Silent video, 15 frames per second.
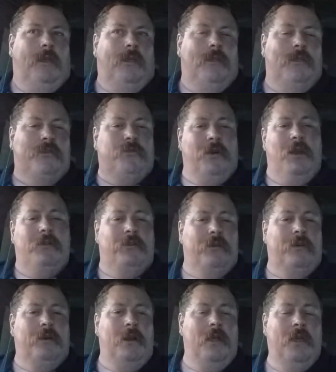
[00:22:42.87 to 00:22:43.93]
The
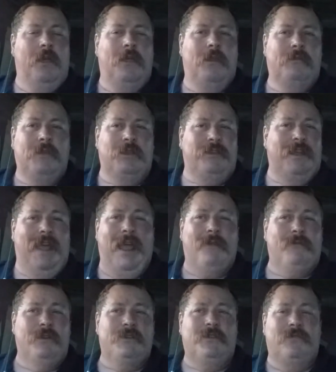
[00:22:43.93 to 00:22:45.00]
treasure that the
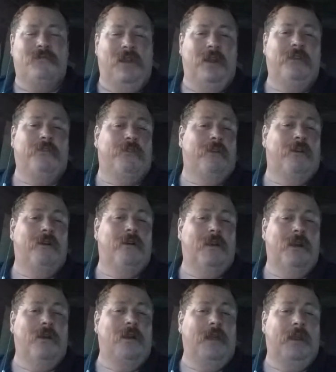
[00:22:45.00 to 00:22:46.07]
average adventurer
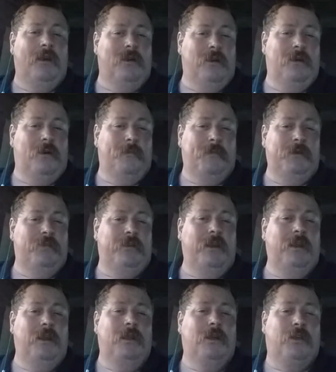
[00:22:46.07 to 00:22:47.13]
in an
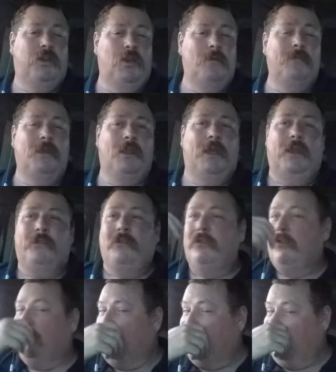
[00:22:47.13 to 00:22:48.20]
RPG accumulates
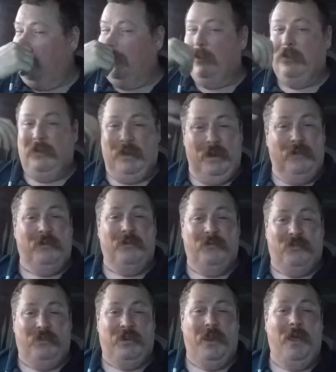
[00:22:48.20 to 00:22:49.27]
is an
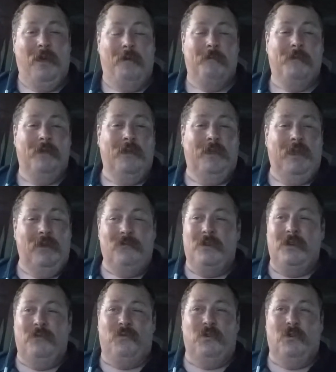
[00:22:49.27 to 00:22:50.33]
extensive sum.
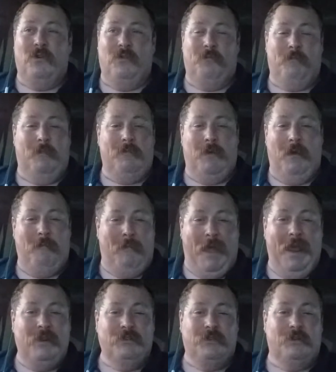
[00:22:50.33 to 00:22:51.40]
Even if you're a
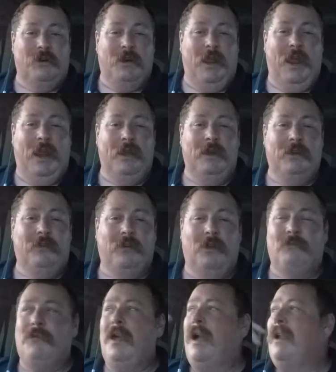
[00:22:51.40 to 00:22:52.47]
miser and handing
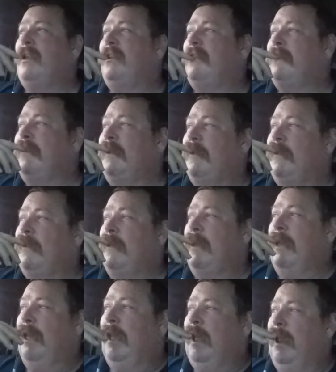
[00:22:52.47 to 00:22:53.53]
stuff out, it's still
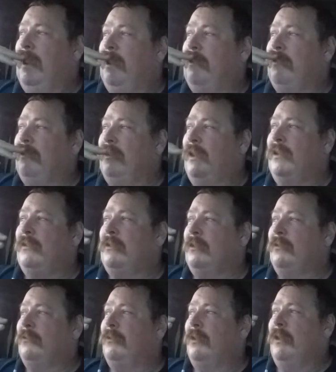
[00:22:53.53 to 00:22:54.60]
an
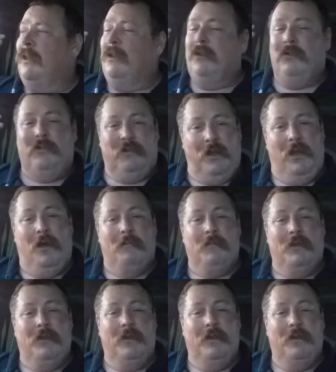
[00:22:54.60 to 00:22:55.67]
extensive
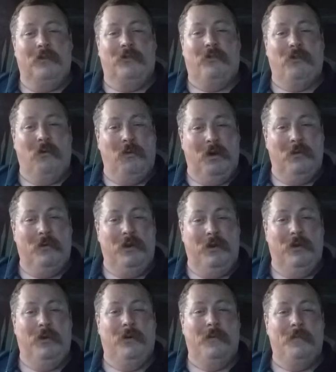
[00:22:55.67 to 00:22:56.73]
sum. So what
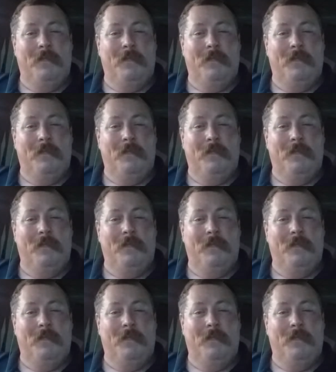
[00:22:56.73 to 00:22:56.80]
do?